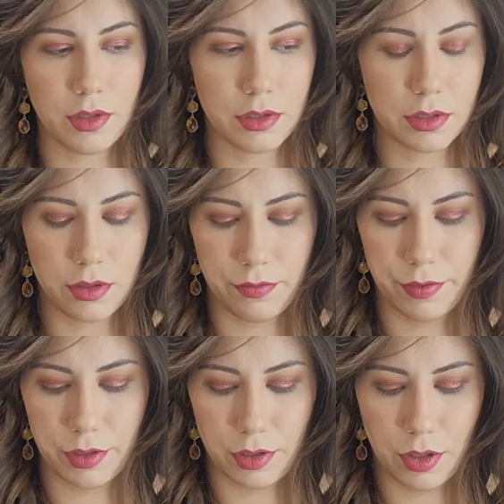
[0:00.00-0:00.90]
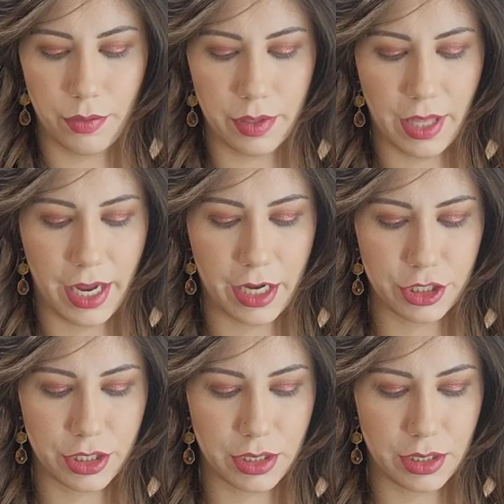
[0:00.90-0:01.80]
So for the lower
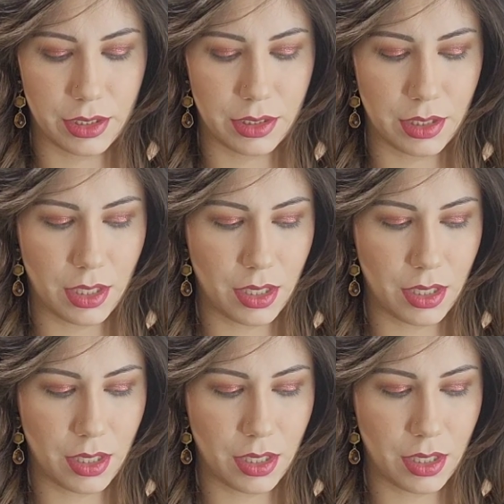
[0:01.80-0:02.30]
lashes,